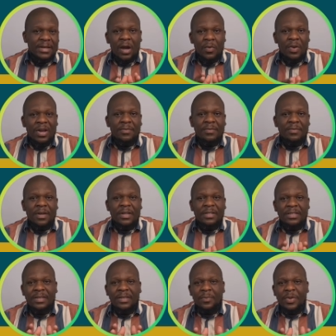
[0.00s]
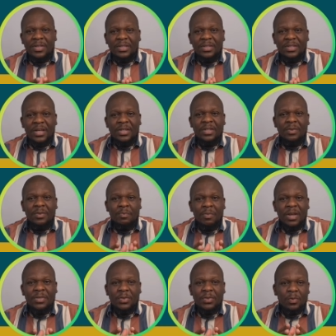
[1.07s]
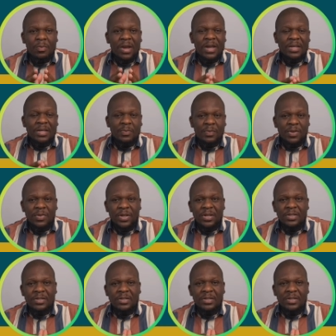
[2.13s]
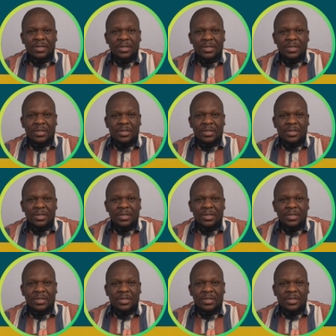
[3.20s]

However, it is a presentation based on my experience,